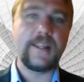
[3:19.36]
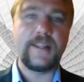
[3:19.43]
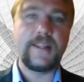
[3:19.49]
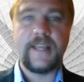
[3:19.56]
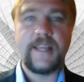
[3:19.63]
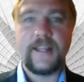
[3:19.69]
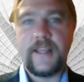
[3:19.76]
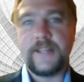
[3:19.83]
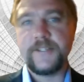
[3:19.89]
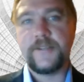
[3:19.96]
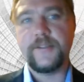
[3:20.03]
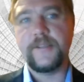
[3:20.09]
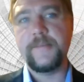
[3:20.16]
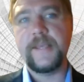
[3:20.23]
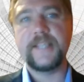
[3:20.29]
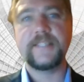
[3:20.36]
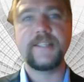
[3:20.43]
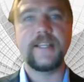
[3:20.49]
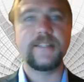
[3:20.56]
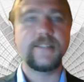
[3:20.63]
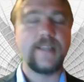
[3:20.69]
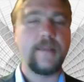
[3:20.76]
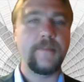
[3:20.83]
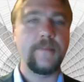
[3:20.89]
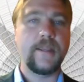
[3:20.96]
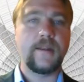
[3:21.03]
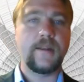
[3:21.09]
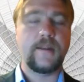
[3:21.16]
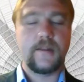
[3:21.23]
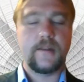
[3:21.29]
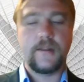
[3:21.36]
that totally makes sense. I mean,